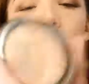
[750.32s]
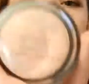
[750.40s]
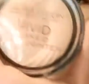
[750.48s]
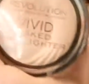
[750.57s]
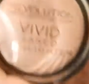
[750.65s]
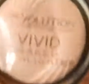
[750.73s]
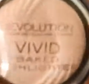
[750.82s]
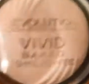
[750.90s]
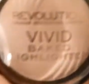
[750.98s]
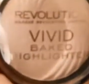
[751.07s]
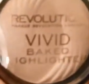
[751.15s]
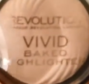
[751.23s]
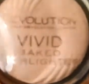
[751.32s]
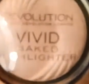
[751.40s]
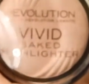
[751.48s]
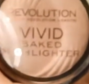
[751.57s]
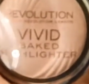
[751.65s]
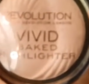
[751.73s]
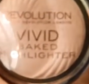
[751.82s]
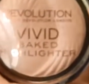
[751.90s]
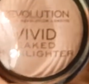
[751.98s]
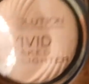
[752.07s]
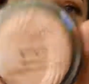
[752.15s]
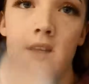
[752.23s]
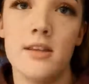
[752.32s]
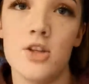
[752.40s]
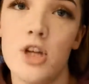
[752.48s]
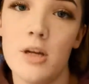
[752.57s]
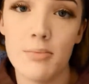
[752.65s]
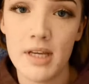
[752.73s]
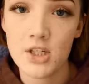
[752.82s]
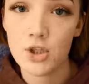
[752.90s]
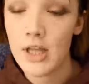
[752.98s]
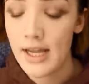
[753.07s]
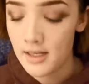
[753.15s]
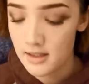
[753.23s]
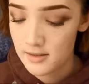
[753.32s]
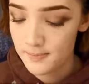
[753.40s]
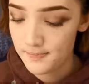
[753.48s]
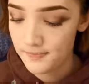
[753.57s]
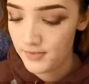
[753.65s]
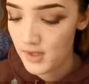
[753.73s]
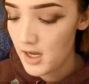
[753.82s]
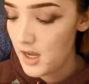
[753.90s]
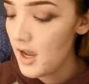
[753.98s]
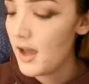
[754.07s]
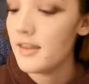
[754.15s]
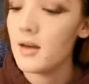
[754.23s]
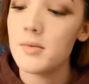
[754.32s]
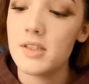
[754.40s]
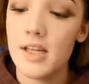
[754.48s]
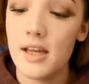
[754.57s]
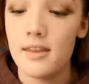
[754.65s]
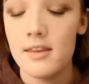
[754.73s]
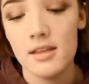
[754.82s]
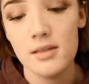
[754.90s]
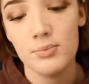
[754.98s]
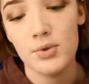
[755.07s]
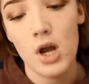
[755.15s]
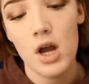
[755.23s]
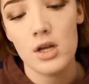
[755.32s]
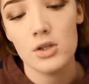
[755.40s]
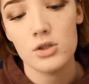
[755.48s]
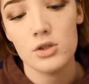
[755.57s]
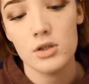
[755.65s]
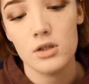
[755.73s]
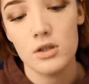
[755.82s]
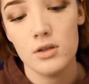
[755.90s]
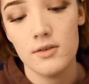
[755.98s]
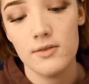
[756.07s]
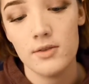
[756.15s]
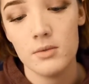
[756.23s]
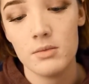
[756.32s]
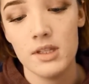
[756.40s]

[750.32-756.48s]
Revolution Vivid Baked Highlighter in the shade Peach Lights. And then I'm going to take this brush from